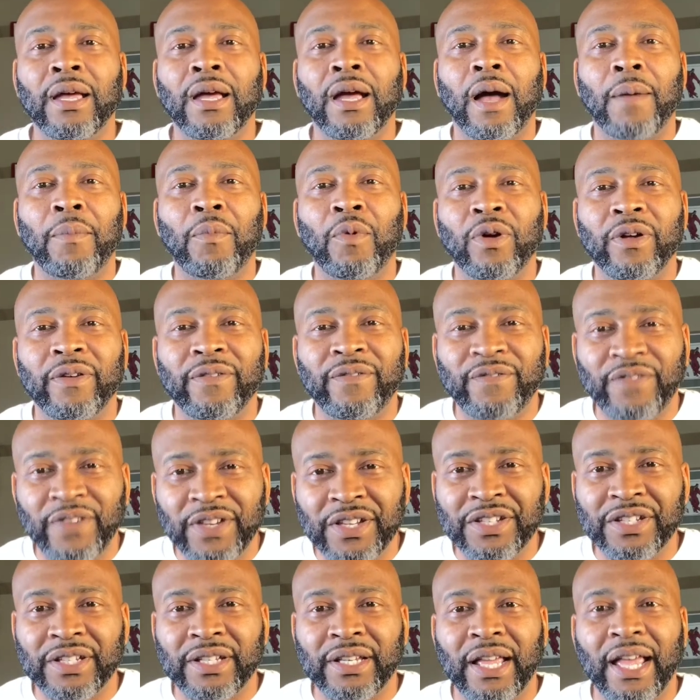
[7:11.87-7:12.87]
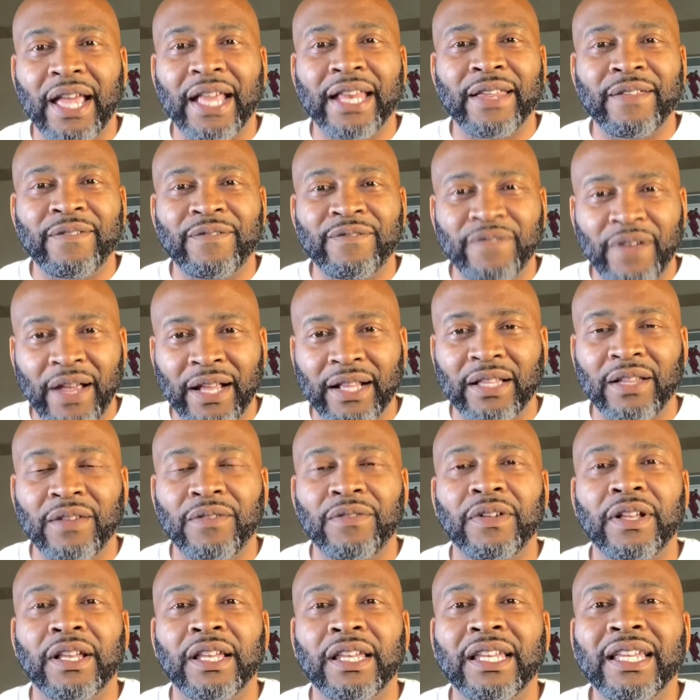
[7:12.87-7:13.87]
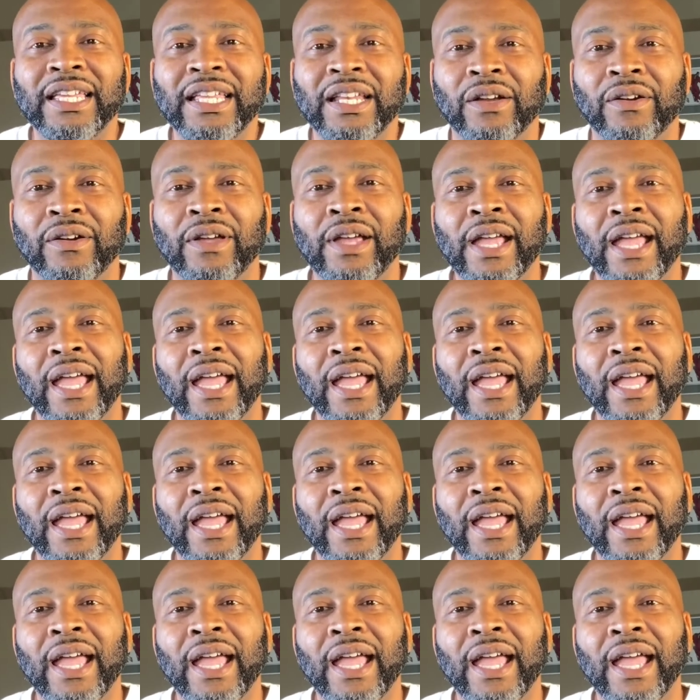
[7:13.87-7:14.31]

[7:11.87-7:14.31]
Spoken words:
a more efficient and effective leader,